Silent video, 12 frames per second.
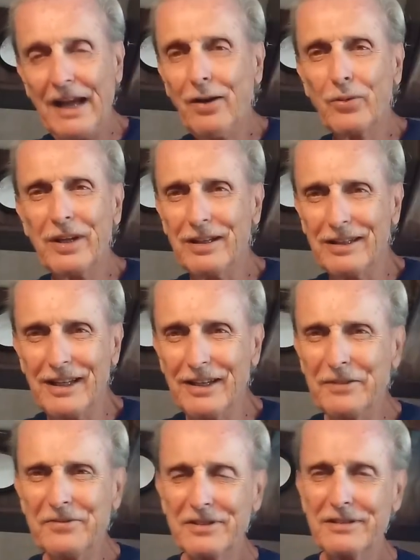I don't get
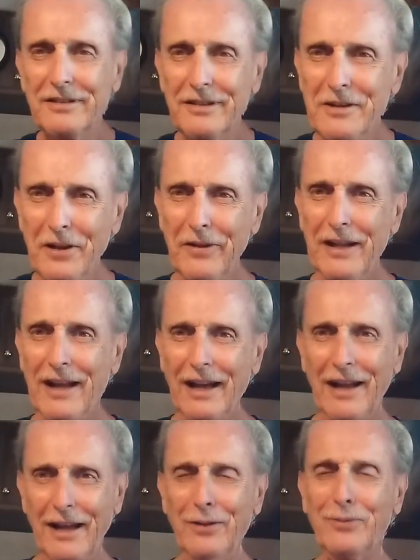gifts. You know that?
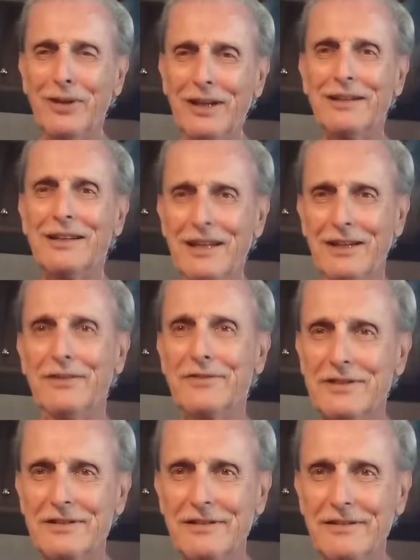I, I don't get
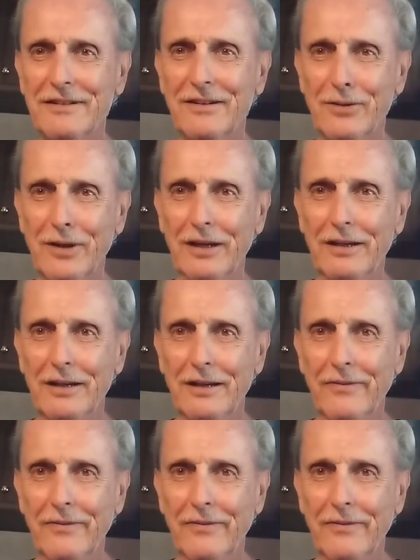gifts, okay?